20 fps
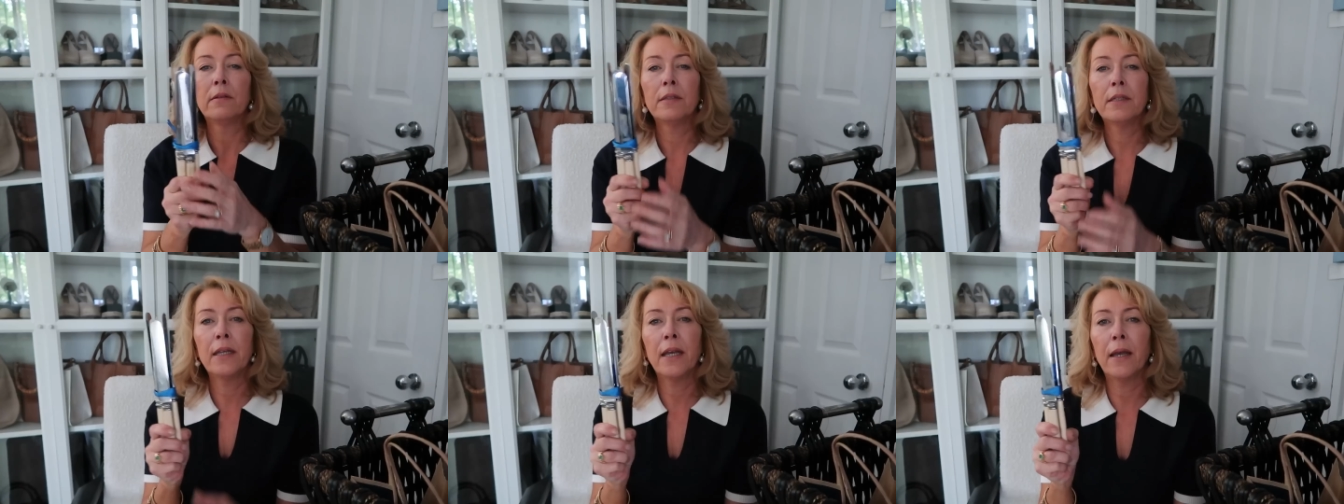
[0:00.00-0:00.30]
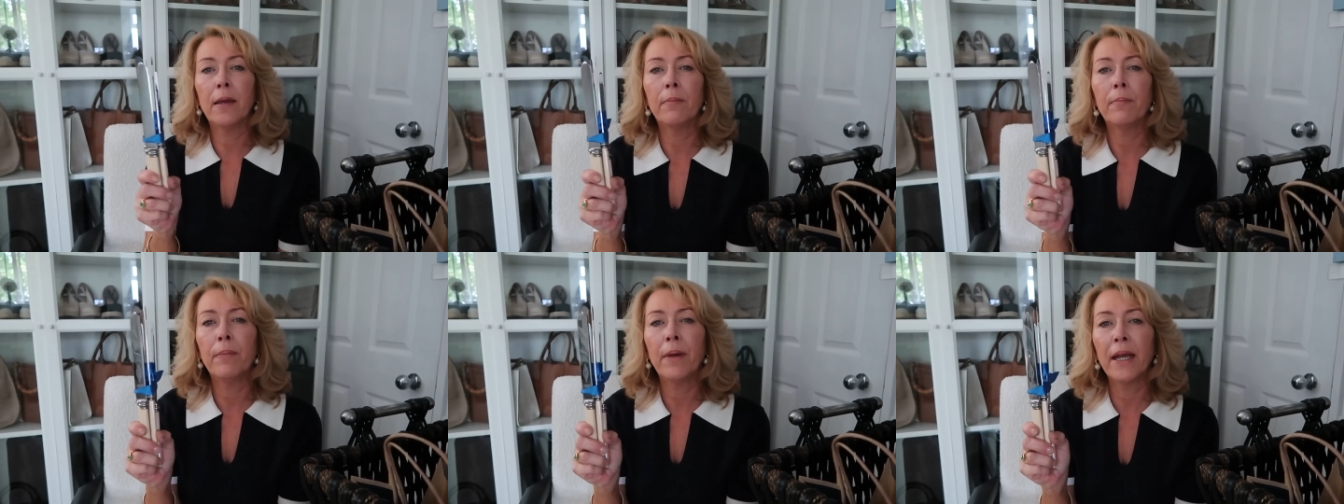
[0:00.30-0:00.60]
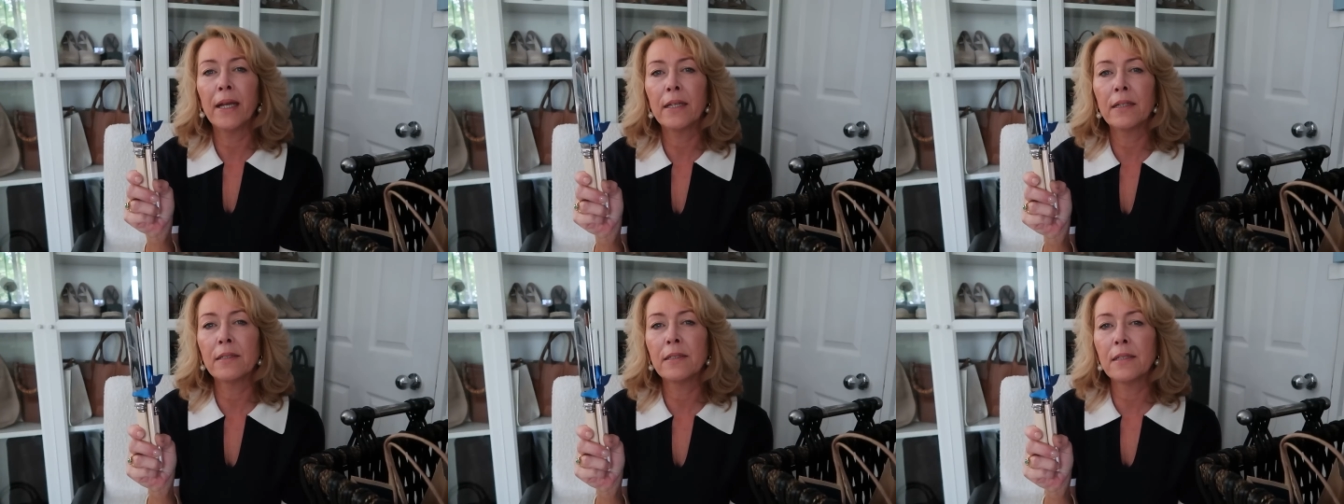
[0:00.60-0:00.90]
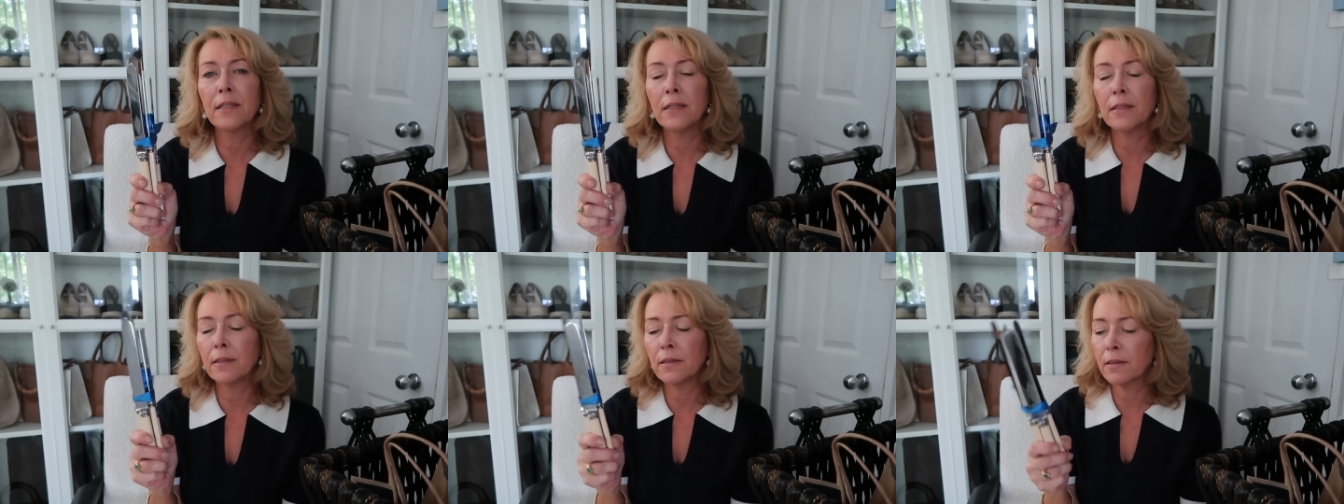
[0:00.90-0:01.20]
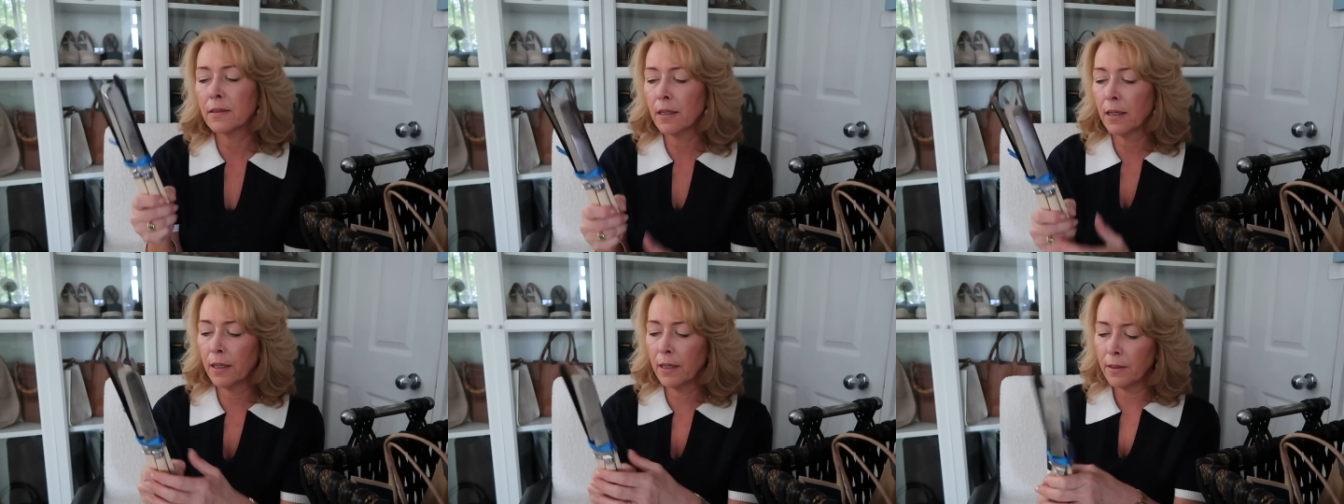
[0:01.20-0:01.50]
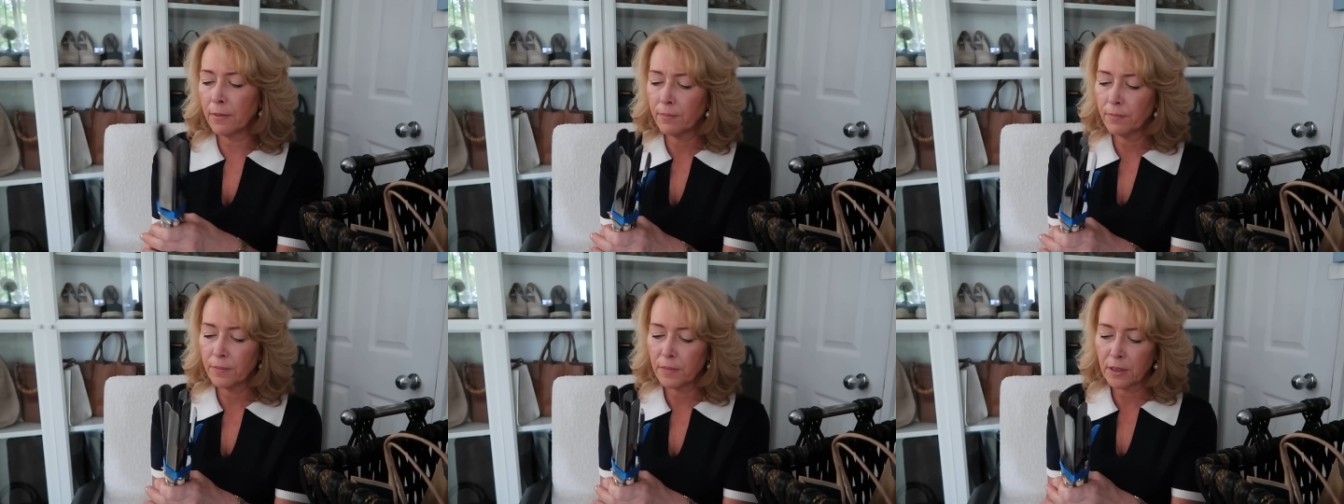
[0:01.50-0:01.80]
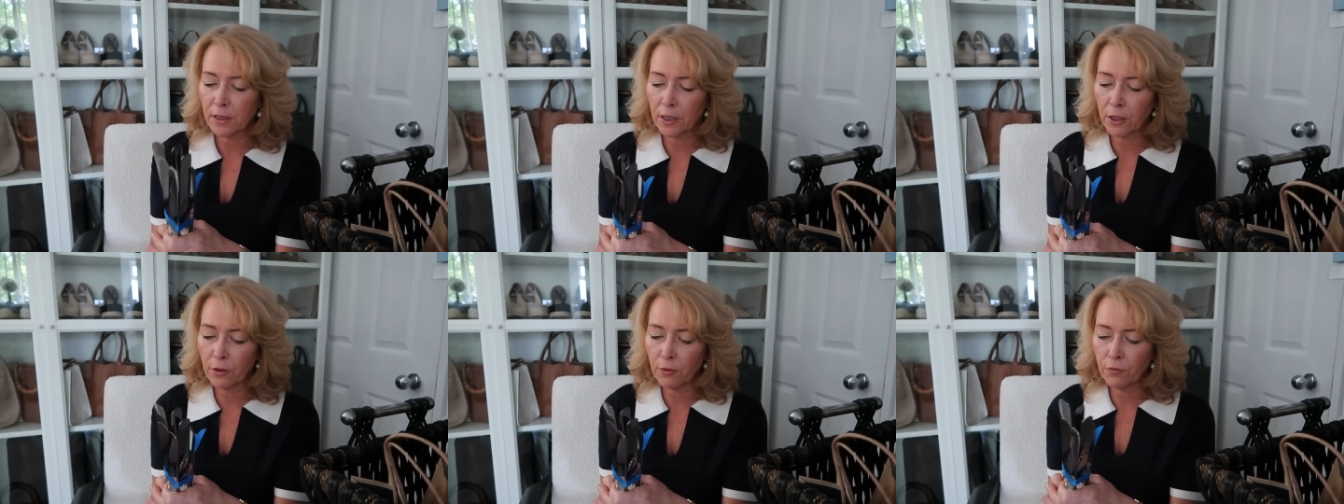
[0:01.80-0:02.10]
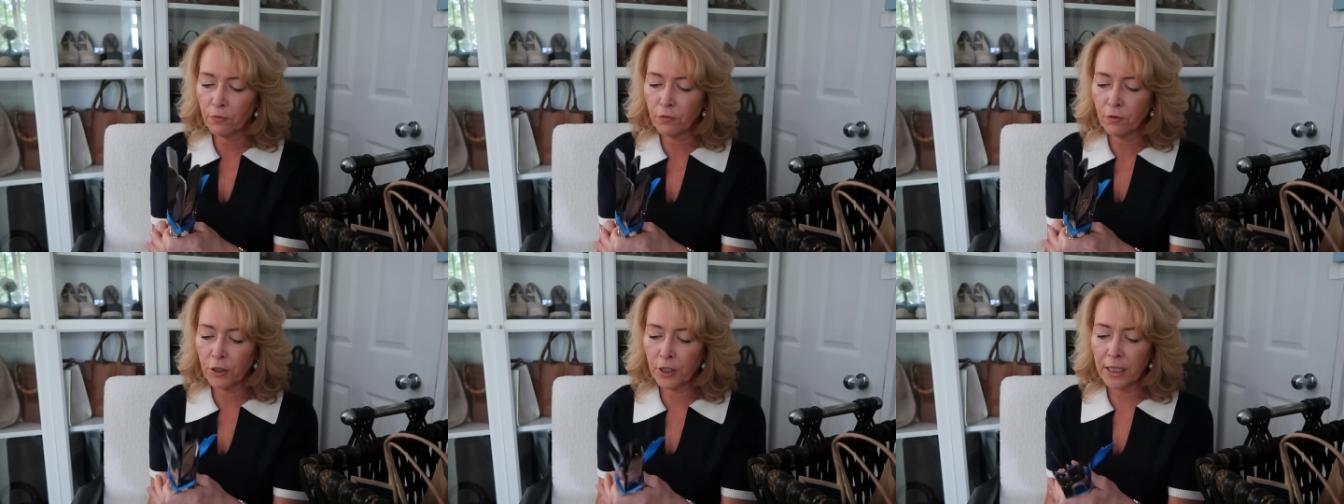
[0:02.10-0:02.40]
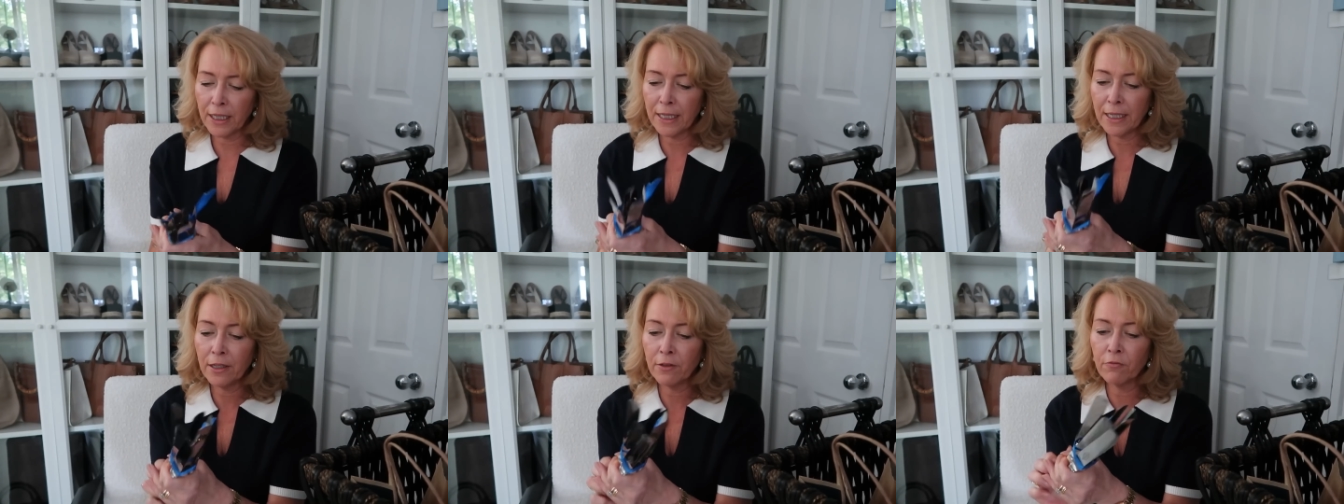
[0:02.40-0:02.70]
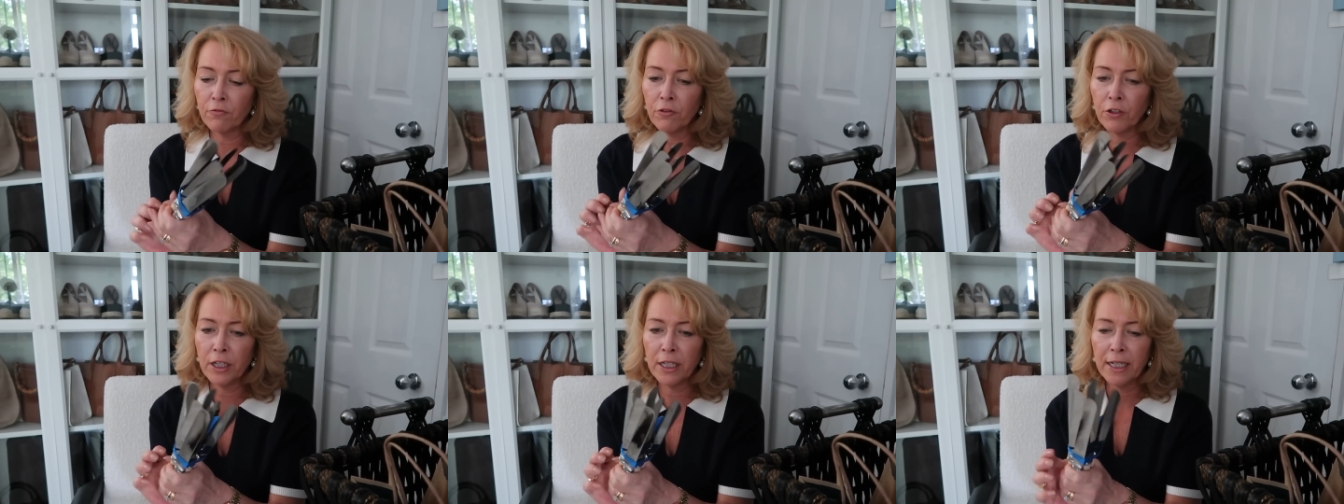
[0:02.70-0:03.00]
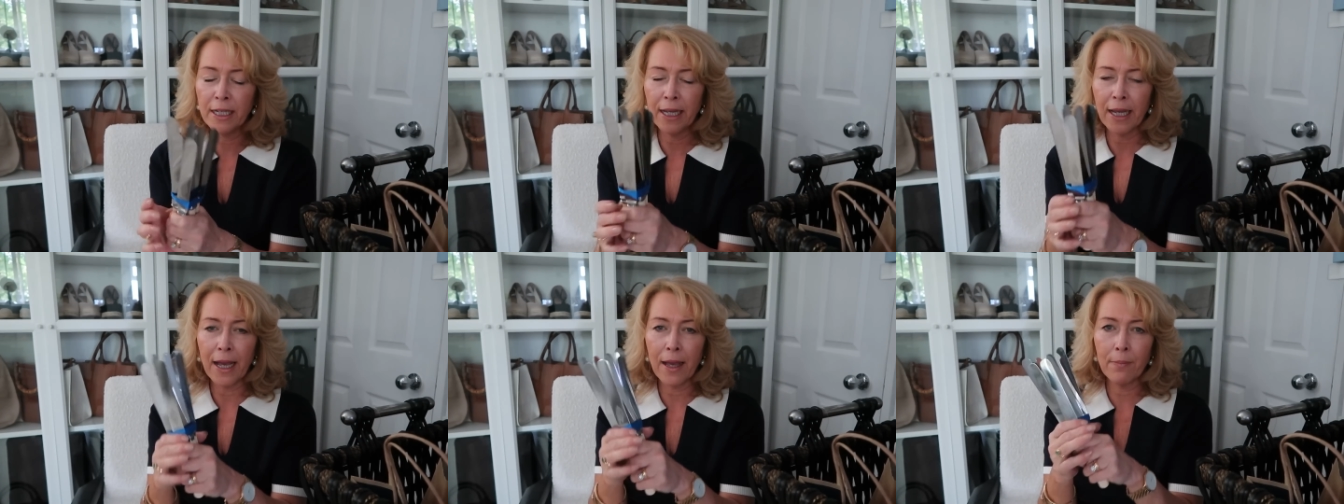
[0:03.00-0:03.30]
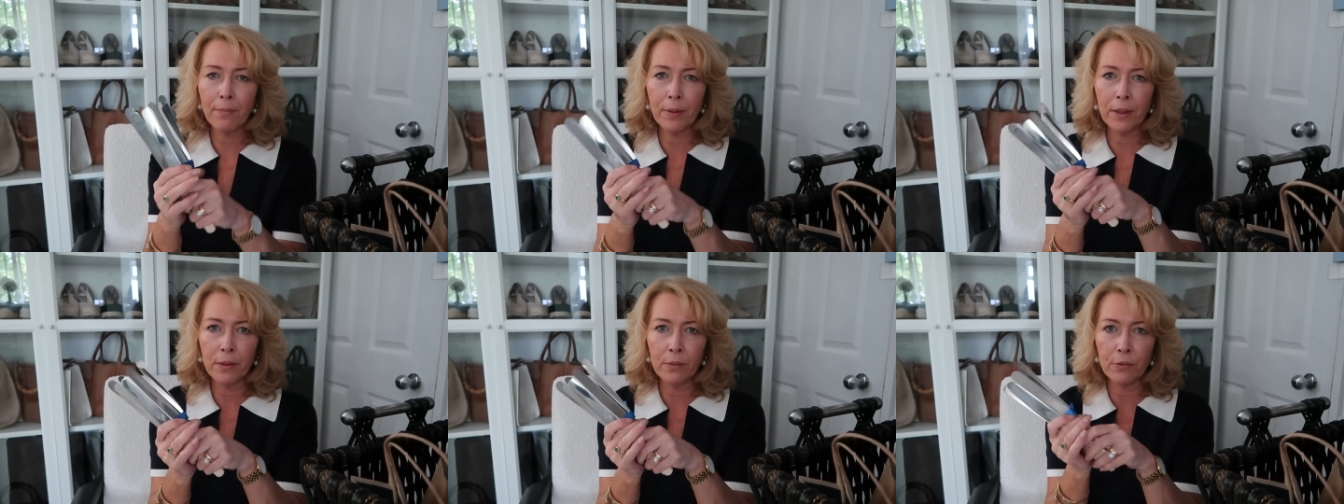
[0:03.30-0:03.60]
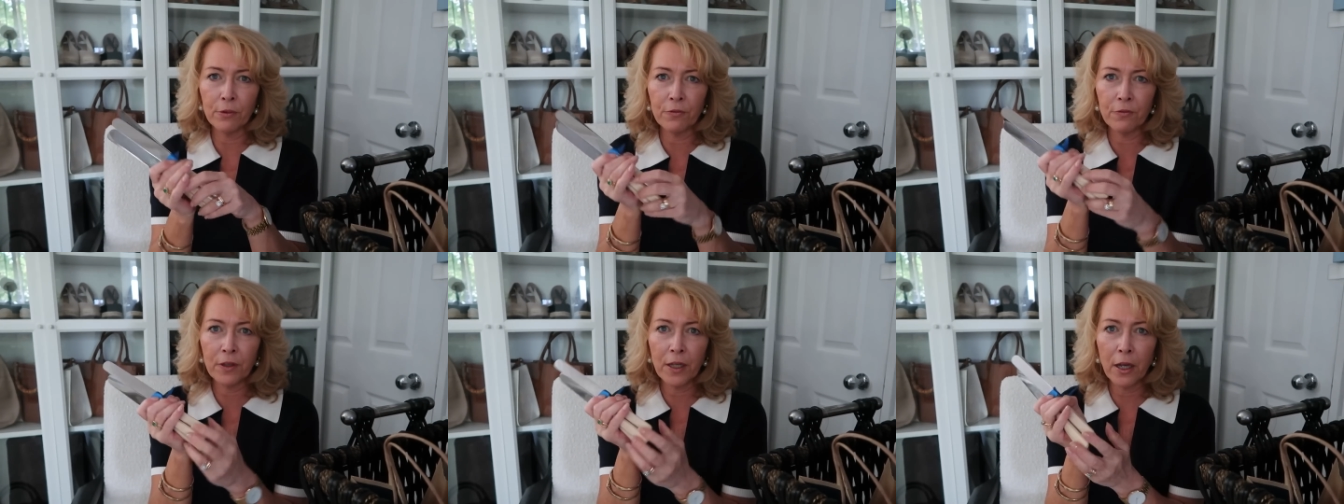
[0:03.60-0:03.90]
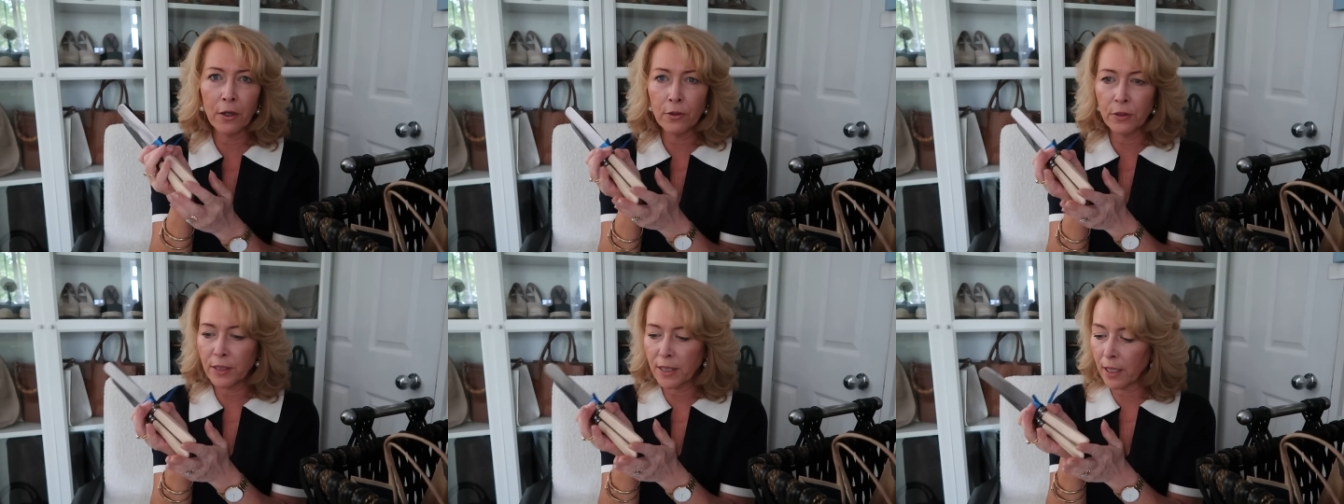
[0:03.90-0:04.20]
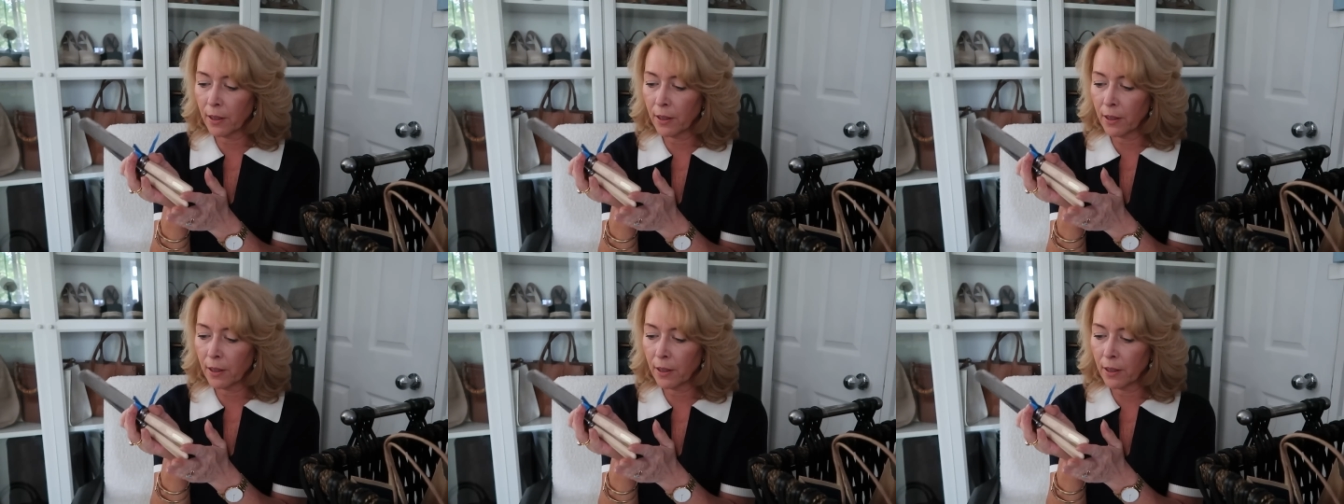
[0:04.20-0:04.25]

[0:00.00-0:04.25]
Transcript: Yeah, pack of 6 there, so really, really happy with those.